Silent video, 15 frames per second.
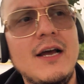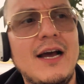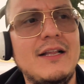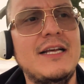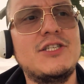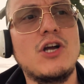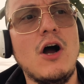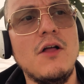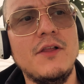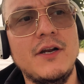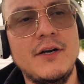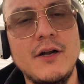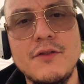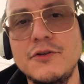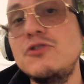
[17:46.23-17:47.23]
And let's call that
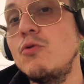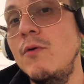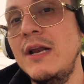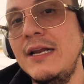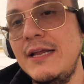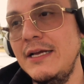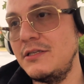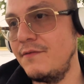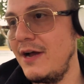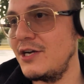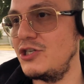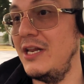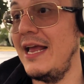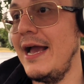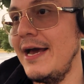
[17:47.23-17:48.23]
another 20 days of
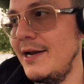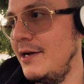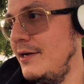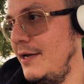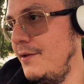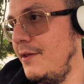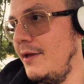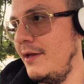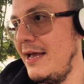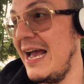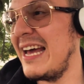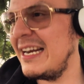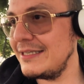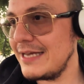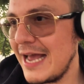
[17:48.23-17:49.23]
actually editing the,
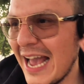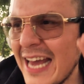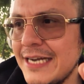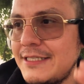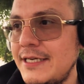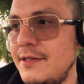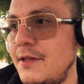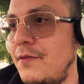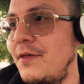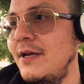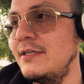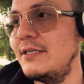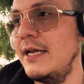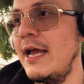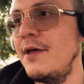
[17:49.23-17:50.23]
edit, editing the
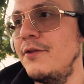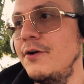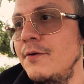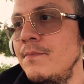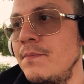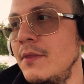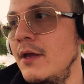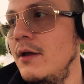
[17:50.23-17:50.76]
thing together.